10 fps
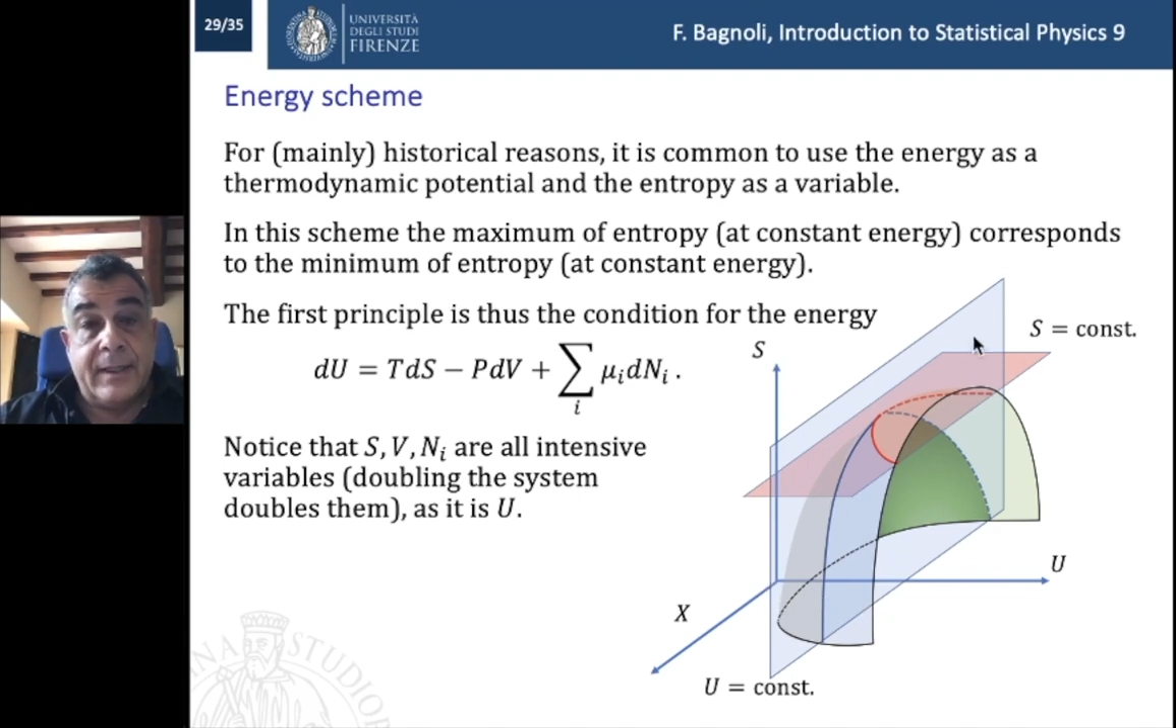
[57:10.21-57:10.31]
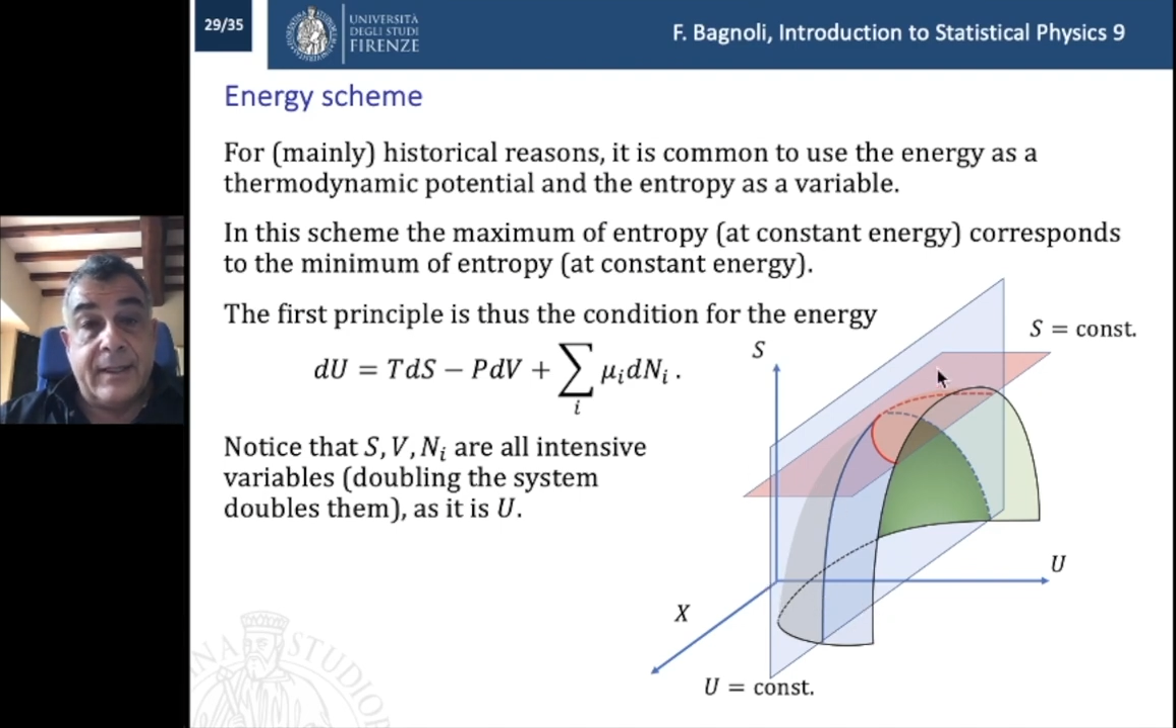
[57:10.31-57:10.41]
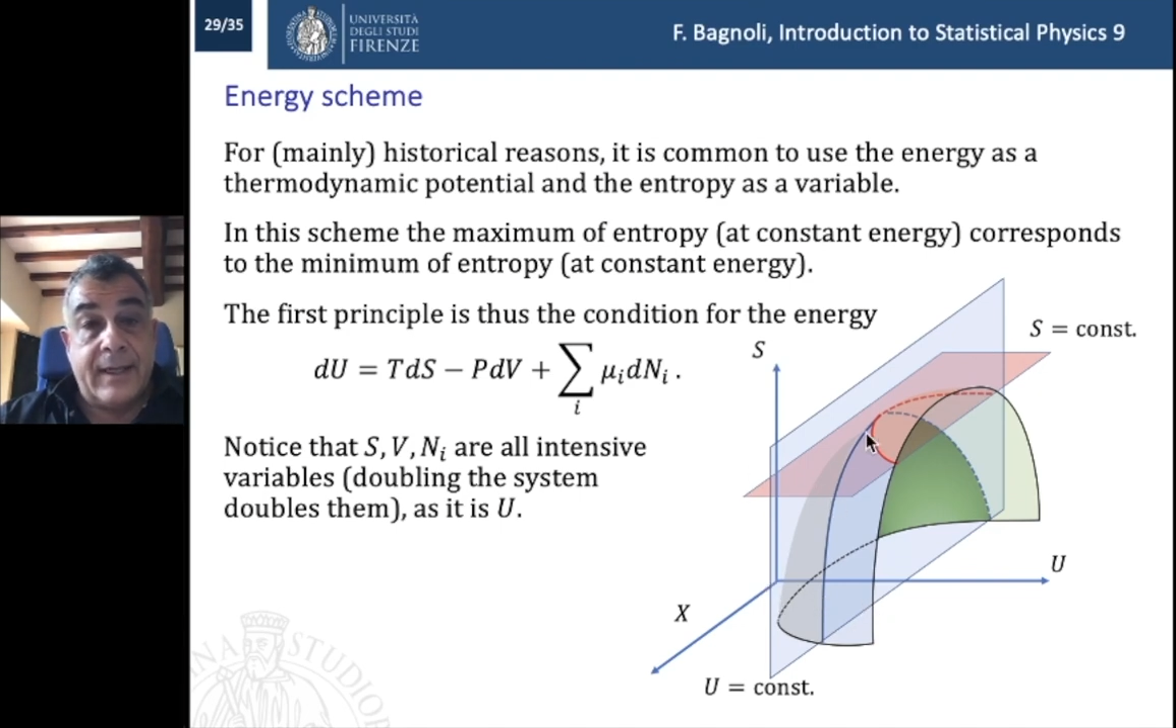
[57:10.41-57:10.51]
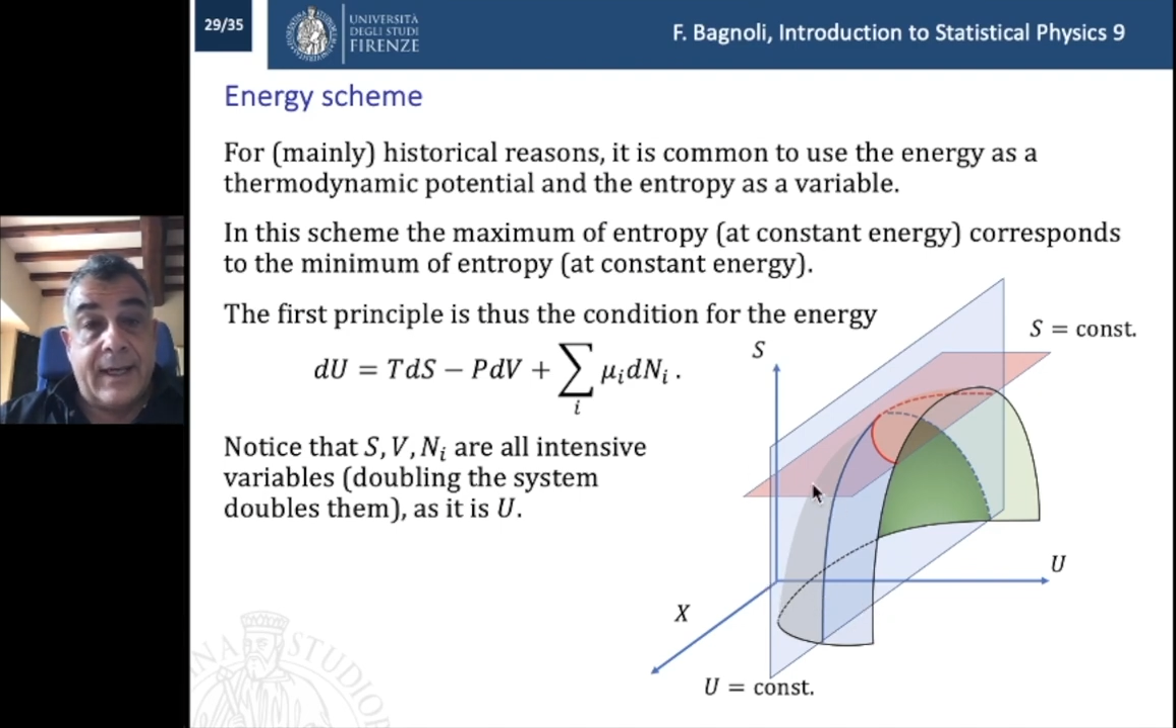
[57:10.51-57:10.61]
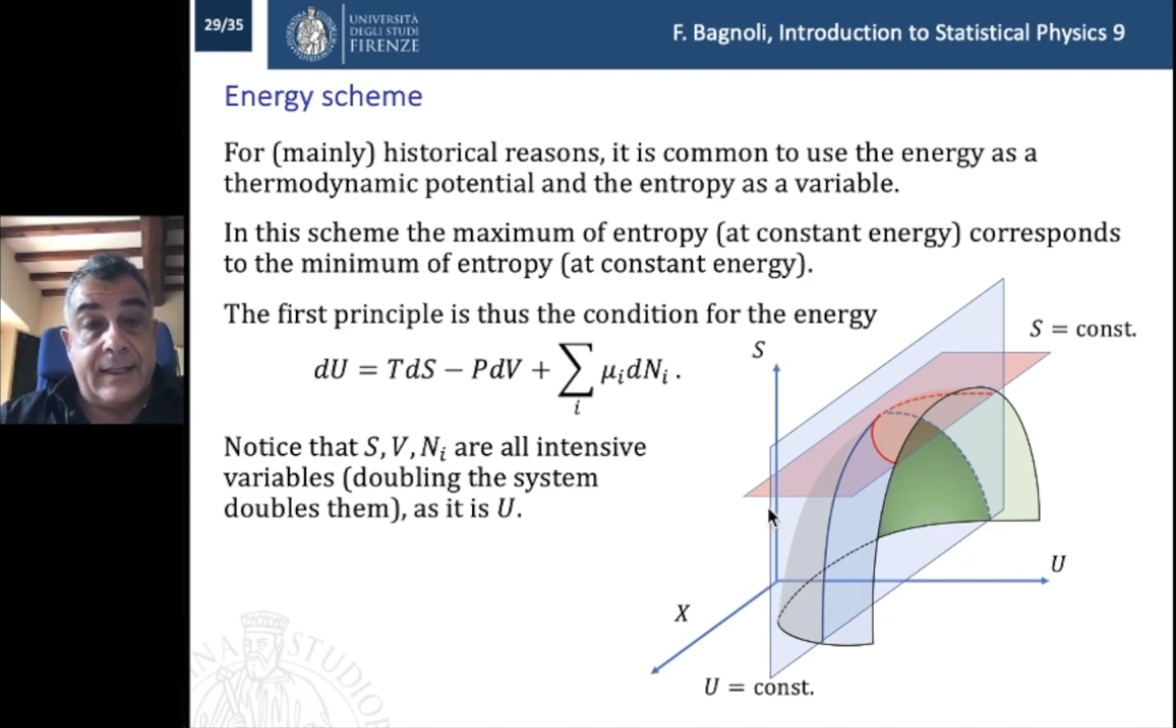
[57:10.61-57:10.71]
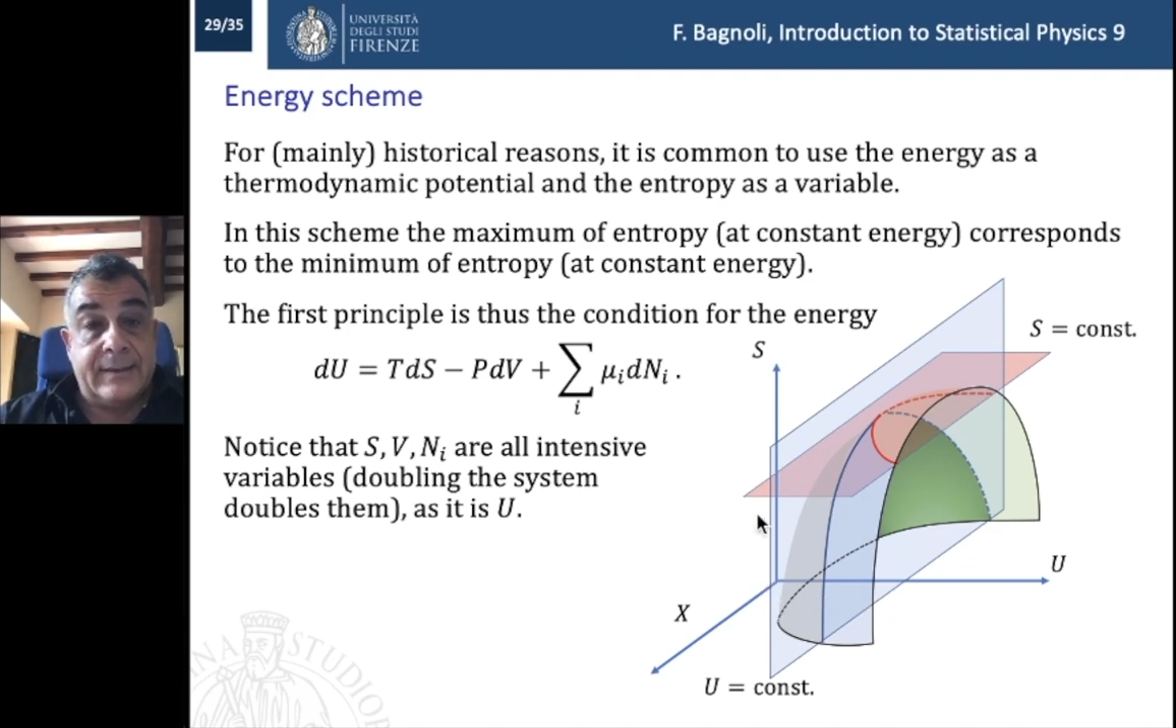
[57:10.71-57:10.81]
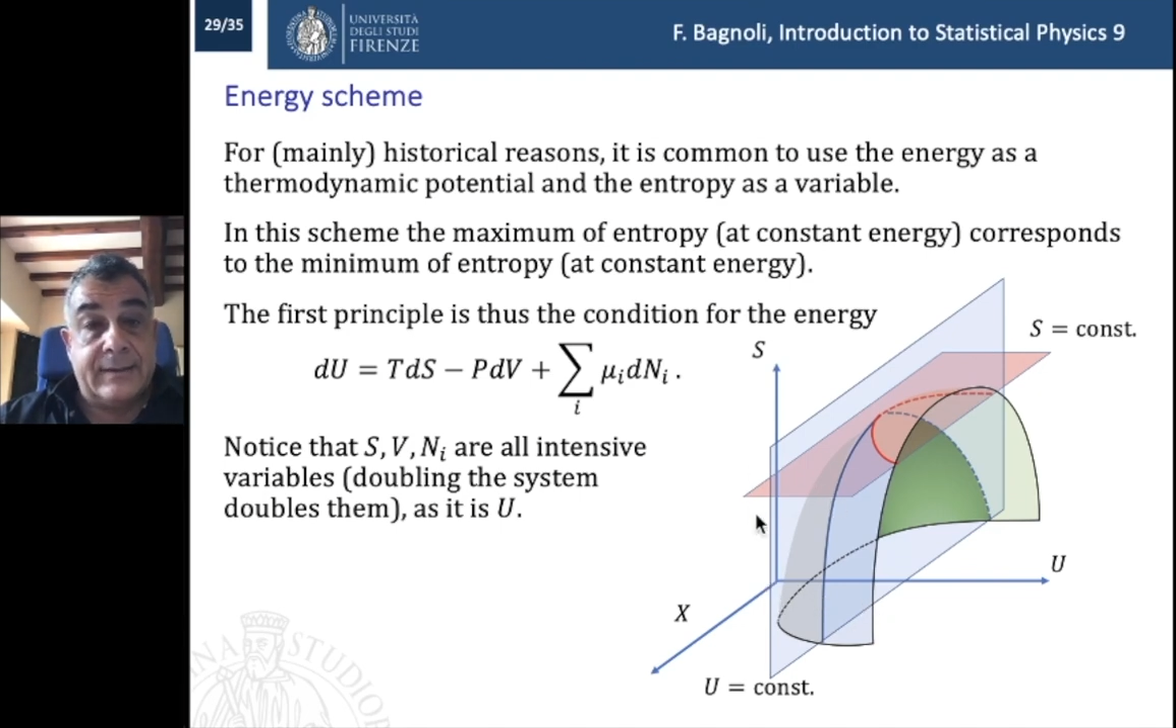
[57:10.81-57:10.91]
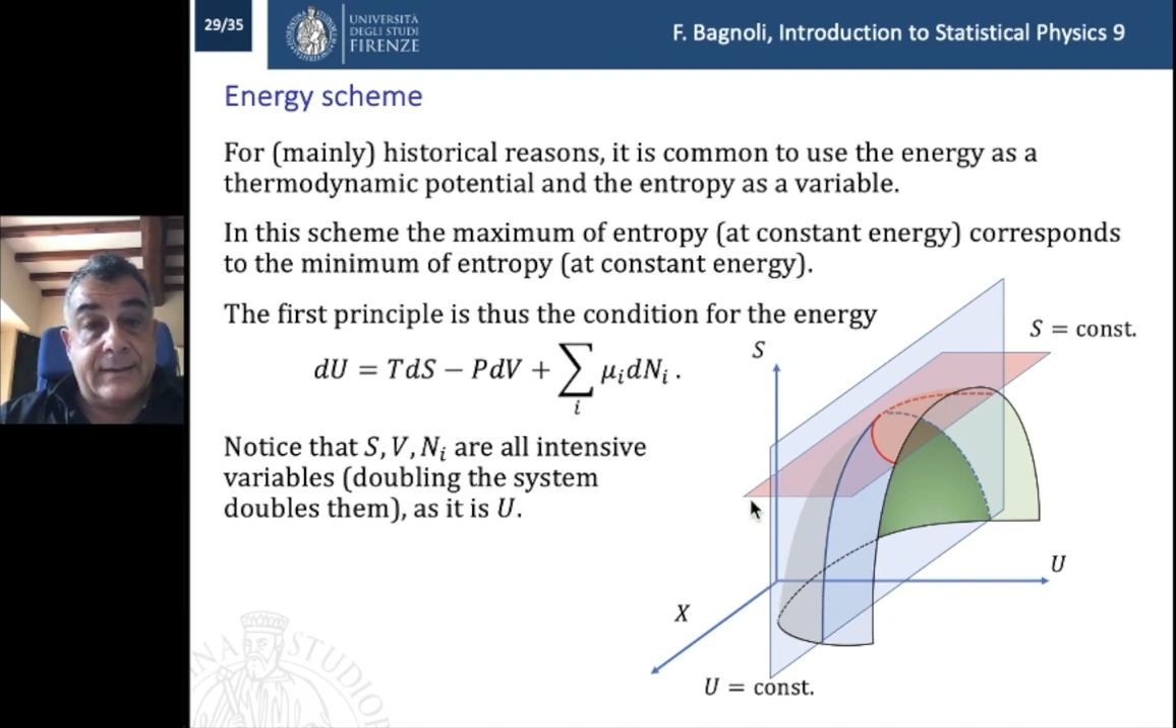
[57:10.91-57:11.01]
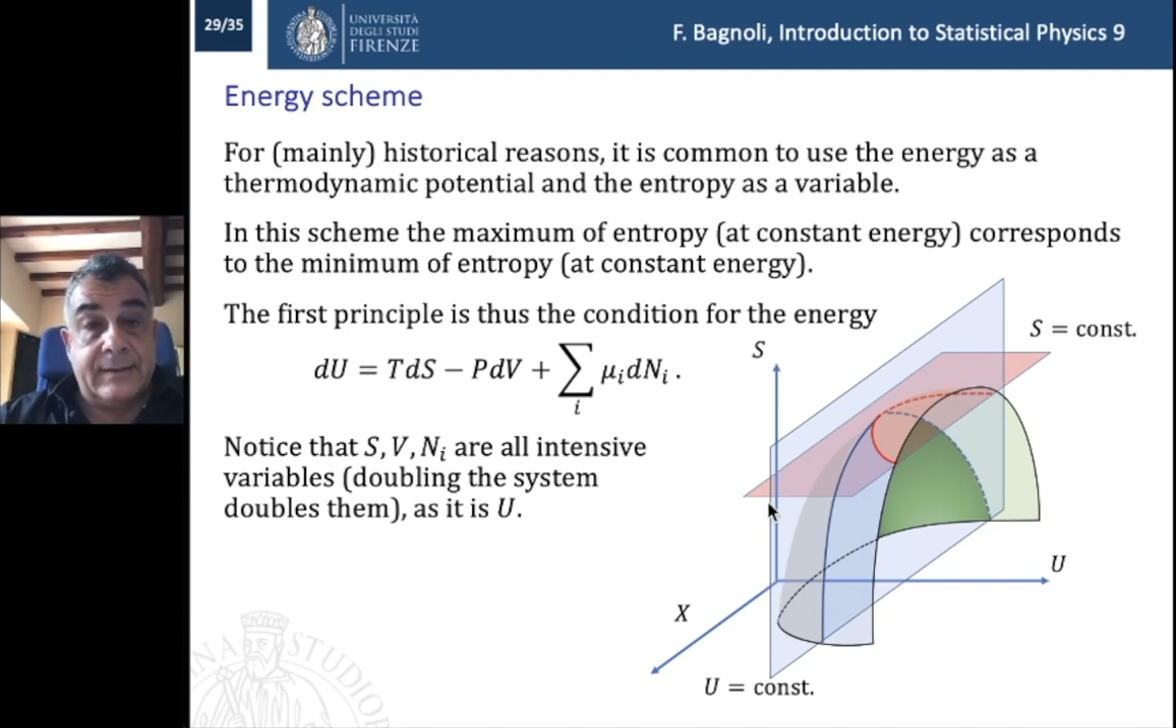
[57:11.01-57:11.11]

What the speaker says: cut